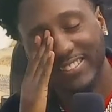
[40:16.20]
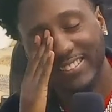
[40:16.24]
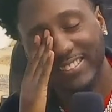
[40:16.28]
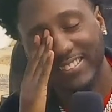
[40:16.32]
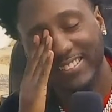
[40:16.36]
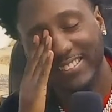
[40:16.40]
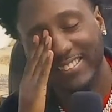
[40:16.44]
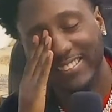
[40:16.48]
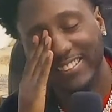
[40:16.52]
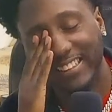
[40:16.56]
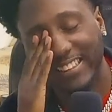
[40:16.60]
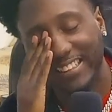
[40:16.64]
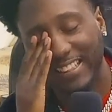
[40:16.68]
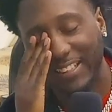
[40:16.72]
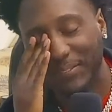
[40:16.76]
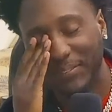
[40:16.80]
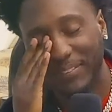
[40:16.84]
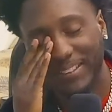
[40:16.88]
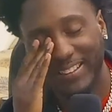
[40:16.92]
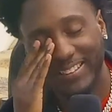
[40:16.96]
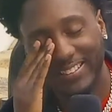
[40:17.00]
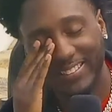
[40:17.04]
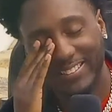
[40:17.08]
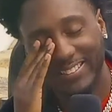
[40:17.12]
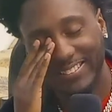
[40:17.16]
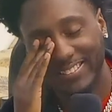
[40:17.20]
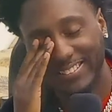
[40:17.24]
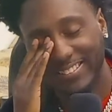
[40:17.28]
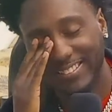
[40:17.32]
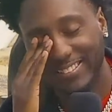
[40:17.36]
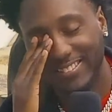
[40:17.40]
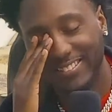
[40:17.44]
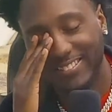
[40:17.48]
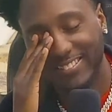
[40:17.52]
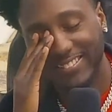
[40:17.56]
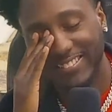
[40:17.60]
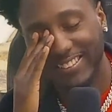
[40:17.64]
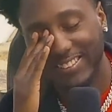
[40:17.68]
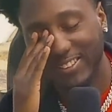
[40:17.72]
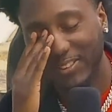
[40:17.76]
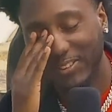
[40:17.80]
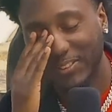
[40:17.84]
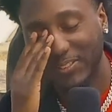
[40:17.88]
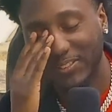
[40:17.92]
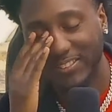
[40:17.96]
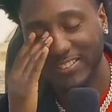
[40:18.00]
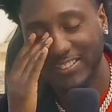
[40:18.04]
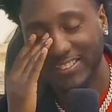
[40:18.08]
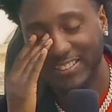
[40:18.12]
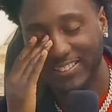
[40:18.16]
yeah, I mean, this
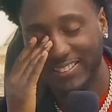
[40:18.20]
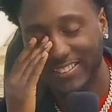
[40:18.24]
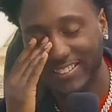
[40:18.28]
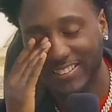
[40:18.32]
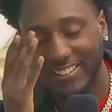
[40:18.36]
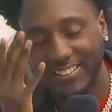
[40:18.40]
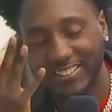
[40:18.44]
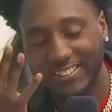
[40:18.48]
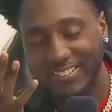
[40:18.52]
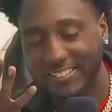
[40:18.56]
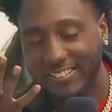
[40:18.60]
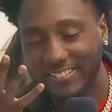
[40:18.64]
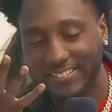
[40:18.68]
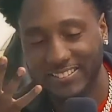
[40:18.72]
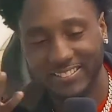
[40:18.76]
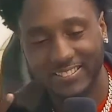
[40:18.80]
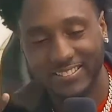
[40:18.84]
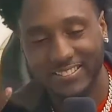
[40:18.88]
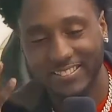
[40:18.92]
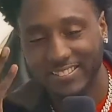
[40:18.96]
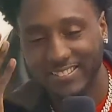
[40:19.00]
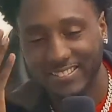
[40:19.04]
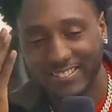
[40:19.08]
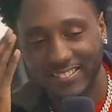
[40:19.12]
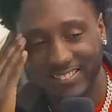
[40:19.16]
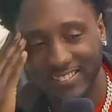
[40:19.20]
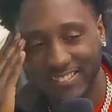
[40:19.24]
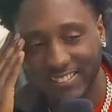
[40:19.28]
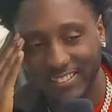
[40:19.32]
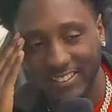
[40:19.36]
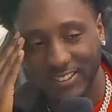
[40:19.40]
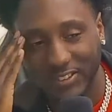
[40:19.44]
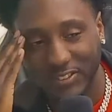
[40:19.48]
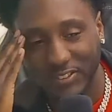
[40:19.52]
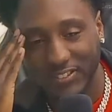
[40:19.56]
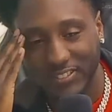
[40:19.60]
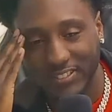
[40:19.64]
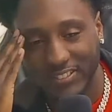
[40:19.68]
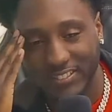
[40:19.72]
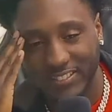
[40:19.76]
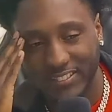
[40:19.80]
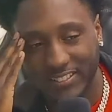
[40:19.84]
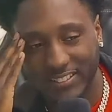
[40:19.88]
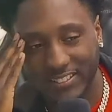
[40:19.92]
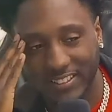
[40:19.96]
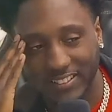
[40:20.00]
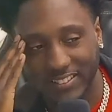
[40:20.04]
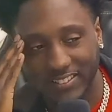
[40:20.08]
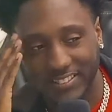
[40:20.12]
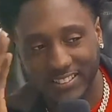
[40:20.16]
student just couldn't,
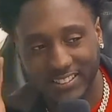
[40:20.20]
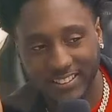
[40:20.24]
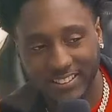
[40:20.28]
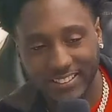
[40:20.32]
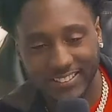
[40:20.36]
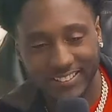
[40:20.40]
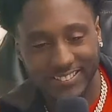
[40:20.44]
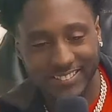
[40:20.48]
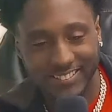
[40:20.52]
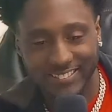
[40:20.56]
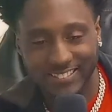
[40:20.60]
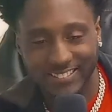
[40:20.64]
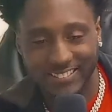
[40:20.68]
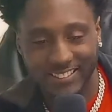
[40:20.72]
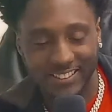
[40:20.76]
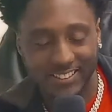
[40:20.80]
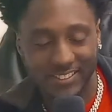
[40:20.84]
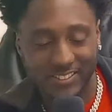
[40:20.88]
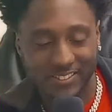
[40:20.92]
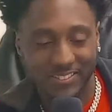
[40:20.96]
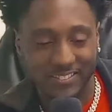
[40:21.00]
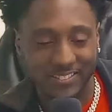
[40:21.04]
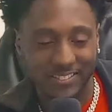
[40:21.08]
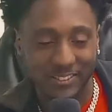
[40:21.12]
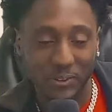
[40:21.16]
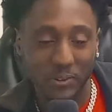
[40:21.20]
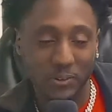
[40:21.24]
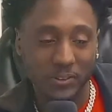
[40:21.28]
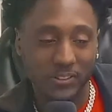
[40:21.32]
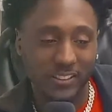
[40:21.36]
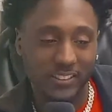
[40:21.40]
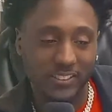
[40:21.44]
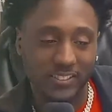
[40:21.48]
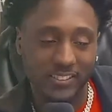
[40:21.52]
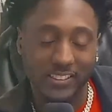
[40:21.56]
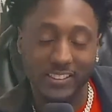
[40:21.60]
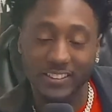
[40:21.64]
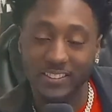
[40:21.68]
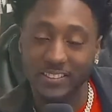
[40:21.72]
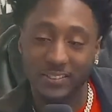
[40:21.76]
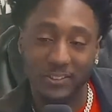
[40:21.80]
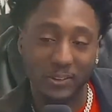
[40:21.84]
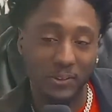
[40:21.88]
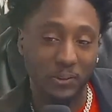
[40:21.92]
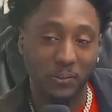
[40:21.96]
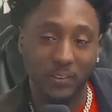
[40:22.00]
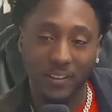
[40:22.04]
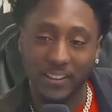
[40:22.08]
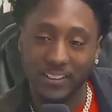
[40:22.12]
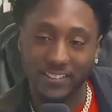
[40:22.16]
just couldn't do
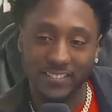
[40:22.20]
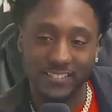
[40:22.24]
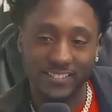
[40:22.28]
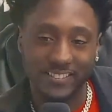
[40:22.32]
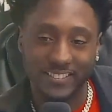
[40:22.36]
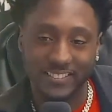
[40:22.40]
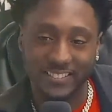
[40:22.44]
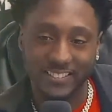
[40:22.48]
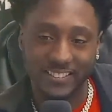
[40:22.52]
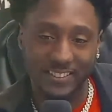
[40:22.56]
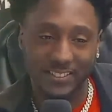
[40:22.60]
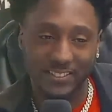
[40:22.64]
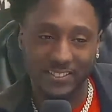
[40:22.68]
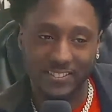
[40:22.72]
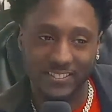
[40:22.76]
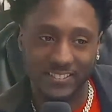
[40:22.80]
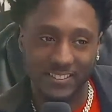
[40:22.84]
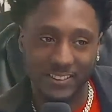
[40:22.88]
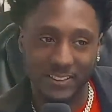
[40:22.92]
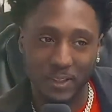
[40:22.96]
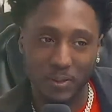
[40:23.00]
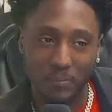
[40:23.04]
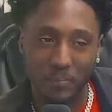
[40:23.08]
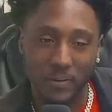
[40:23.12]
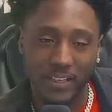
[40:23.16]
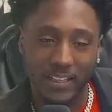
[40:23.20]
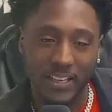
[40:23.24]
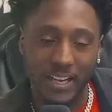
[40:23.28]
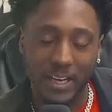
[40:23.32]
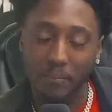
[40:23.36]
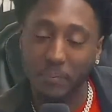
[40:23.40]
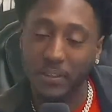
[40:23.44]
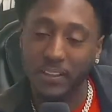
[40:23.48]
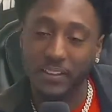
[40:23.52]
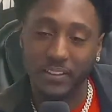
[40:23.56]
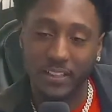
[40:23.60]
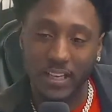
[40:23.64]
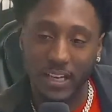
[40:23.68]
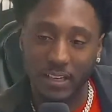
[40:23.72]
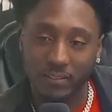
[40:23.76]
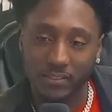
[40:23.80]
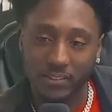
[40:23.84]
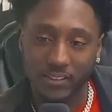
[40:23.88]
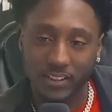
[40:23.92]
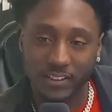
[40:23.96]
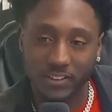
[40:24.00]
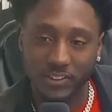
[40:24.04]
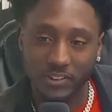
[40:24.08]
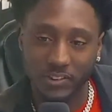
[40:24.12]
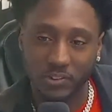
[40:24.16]
right. It don't matter how many
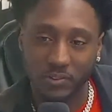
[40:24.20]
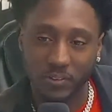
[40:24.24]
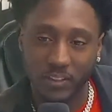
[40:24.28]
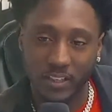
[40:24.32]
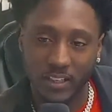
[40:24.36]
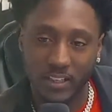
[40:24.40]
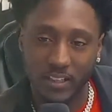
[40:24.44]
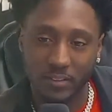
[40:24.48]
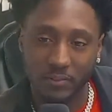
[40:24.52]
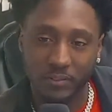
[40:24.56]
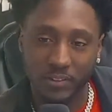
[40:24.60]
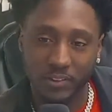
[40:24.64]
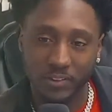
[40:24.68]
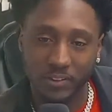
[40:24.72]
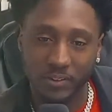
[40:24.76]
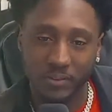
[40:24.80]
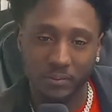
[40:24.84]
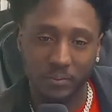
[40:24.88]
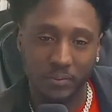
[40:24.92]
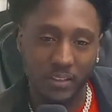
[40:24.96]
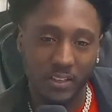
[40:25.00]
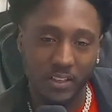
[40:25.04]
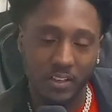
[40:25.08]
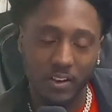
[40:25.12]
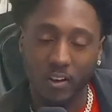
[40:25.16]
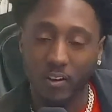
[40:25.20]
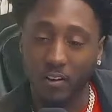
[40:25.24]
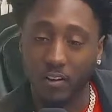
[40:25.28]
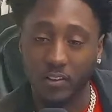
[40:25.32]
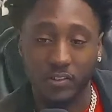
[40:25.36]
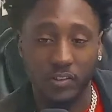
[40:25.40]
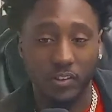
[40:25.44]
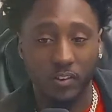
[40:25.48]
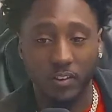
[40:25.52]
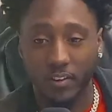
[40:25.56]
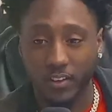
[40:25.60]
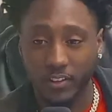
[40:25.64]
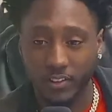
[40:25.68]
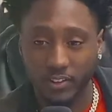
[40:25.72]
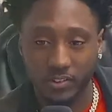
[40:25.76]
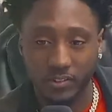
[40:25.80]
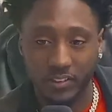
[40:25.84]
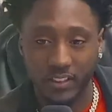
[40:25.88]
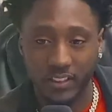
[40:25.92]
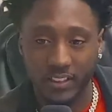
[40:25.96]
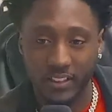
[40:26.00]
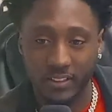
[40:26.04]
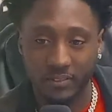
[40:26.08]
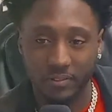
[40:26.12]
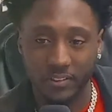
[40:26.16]
conversations you have with him, heart to hearts you
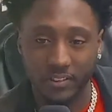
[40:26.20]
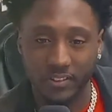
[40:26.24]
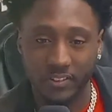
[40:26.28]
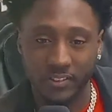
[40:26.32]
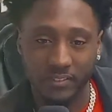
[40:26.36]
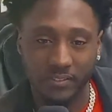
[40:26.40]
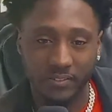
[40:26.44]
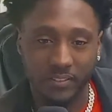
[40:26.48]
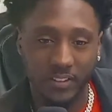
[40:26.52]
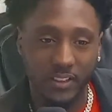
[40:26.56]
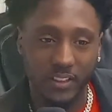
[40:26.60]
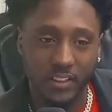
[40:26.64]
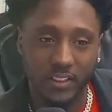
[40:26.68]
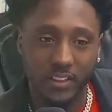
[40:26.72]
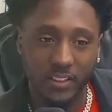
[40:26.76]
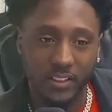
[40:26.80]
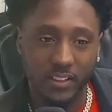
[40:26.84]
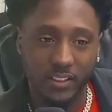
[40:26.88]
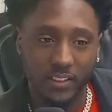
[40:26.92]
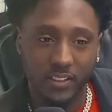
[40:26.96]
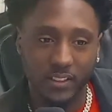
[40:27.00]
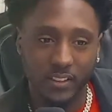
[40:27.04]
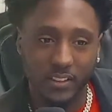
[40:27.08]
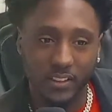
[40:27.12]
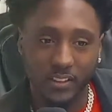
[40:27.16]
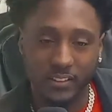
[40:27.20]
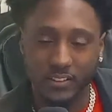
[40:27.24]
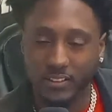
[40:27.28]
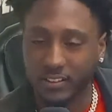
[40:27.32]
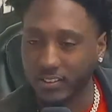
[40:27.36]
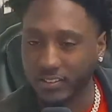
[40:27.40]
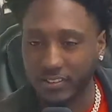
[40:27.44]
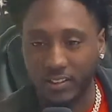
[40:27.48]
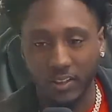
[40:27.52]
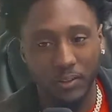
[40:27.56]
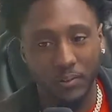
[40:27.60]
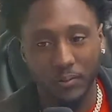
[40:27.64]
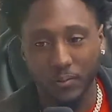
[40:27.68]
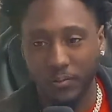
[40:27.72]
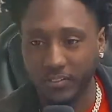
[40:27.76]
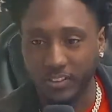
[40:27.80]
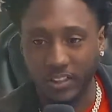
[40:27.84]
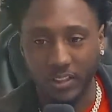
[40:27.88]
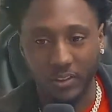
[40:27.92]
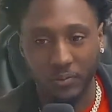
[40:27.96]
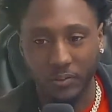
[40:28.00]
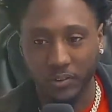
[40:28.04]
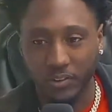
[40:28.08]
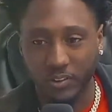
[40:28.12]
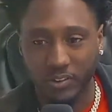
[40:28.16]
have with him, he just don't
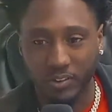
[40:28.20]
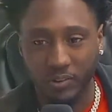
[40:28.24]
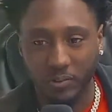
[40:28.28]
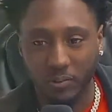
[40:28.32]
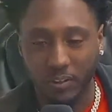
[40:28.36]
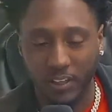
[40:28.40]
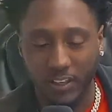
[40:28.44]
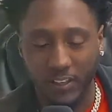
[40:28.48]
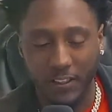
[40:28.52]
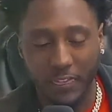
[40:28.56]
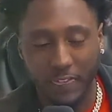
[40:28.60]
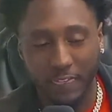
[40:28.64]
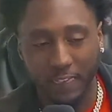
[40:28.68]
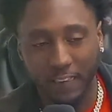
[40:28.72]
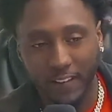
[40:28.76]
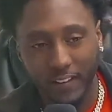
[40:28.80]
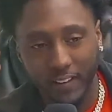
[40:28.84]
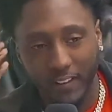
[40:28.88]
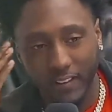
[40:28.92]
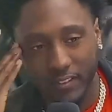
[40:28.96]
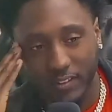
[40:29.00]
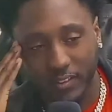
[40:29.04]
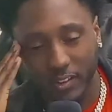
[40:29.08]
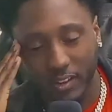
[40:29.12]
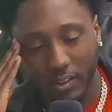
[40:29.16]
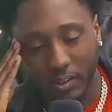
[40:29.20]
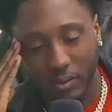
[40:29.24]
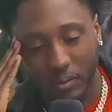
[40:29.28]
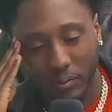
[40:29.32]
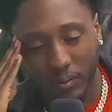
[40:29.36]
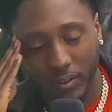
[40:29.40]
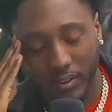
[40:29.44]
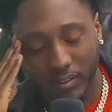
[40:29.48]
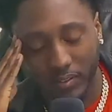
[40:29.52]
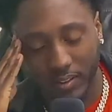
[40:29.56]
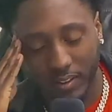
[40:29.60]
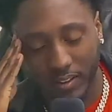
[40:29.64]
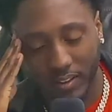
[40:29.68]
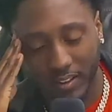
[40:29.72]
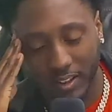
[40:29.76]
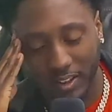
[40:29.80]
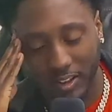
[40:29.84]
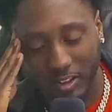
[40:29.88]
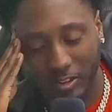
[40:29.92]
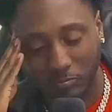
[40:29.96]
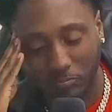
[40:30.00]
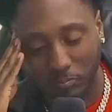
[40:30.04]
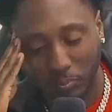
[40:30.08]
want to do right. So one time,